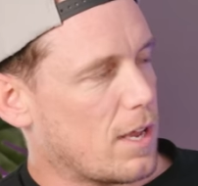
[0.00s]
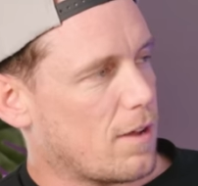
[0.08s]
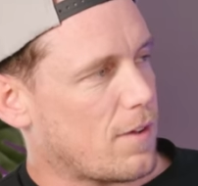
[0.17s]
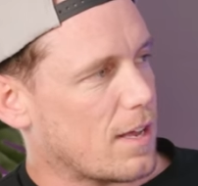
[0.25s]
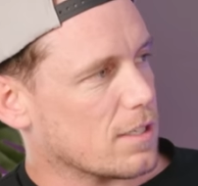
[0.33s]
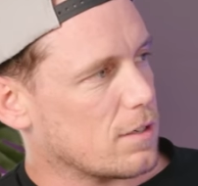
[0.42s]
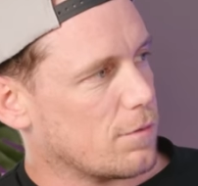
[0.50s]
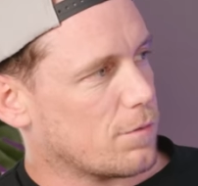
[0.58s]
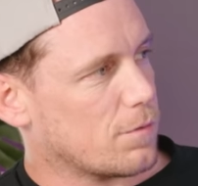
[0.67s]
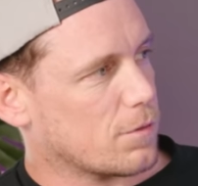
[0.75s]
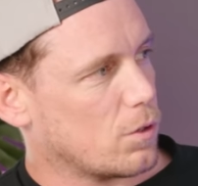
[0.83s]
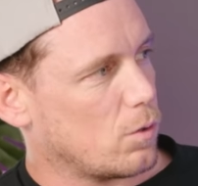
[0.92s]
we have active
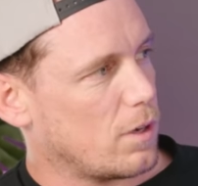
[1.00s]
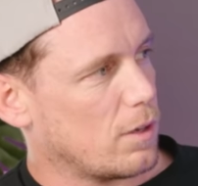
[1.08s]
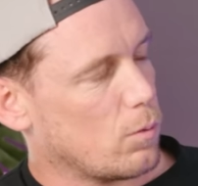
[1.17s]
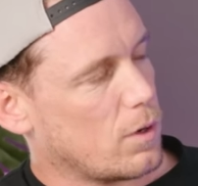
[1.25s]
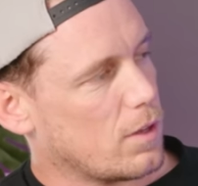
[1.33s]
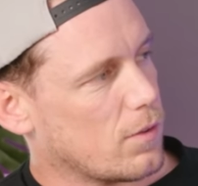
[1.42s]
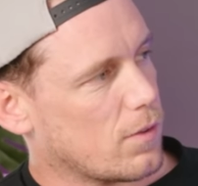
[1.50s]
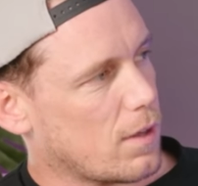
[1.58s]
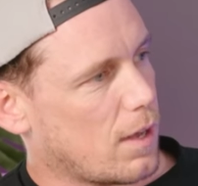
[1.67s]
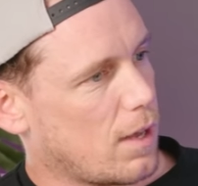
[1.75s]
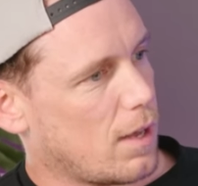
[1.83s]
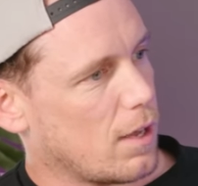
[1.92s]
cooling with
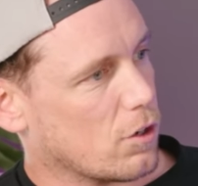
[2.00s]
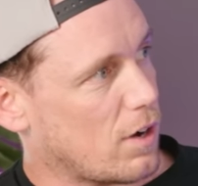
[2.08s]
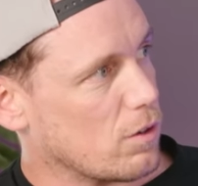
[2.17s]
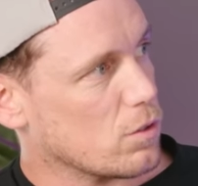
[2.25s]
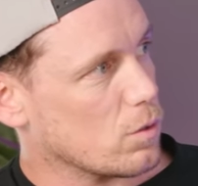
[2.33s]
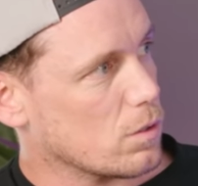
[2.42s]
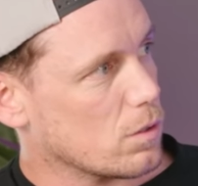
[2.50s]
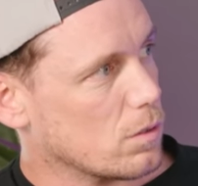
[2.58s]
uh, ground source?